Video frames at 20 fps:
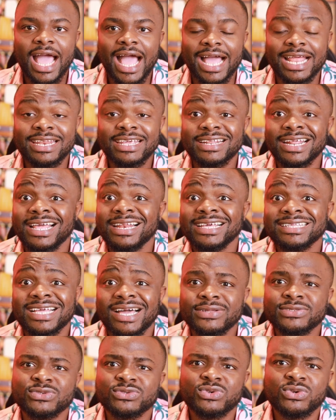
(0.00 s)
and then I learned
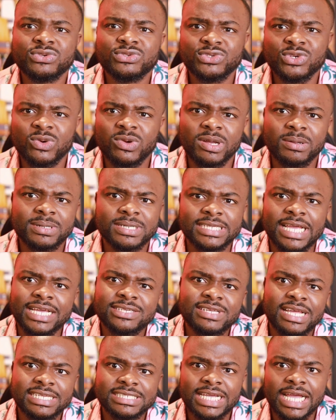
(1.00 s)
how to cook so well because I
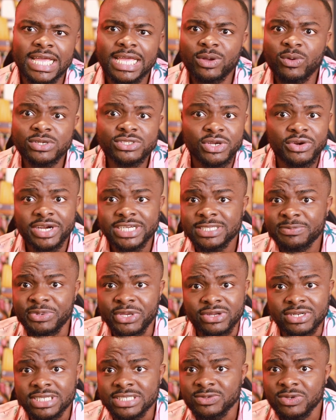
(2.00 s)
used to ask her, hey, what's your recipe
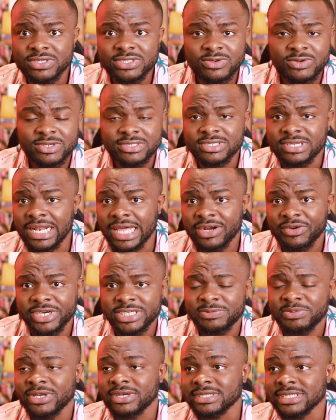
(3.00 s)
on this? What's your like
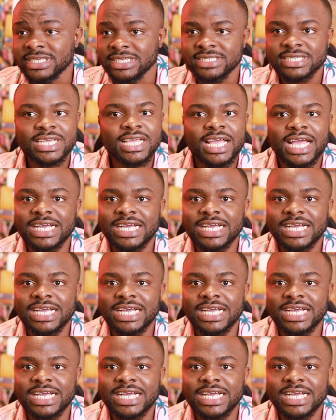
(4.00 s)
recipe on this?